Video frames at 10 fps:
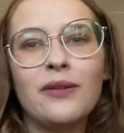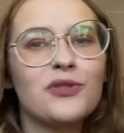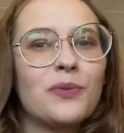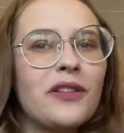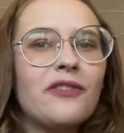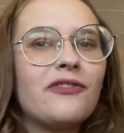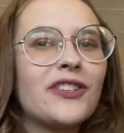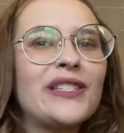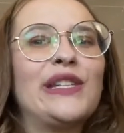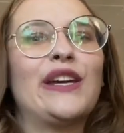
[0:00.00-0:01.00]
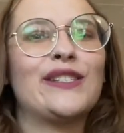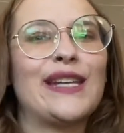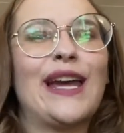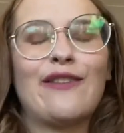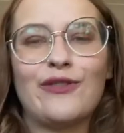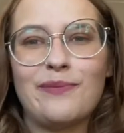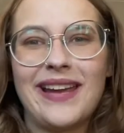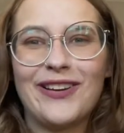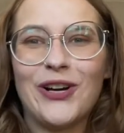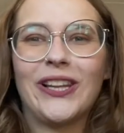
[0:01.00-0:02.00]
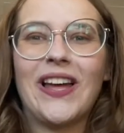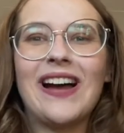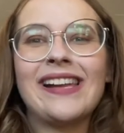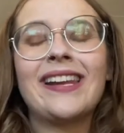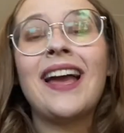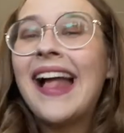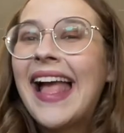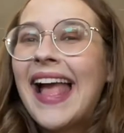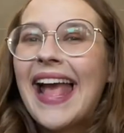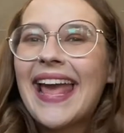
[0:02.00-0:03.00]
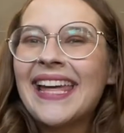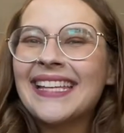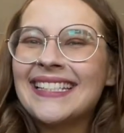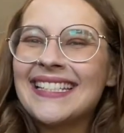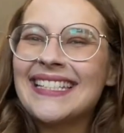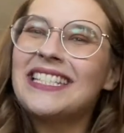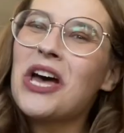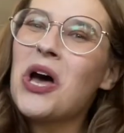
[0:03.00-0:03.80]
It was one of the first sales I ever made online, and so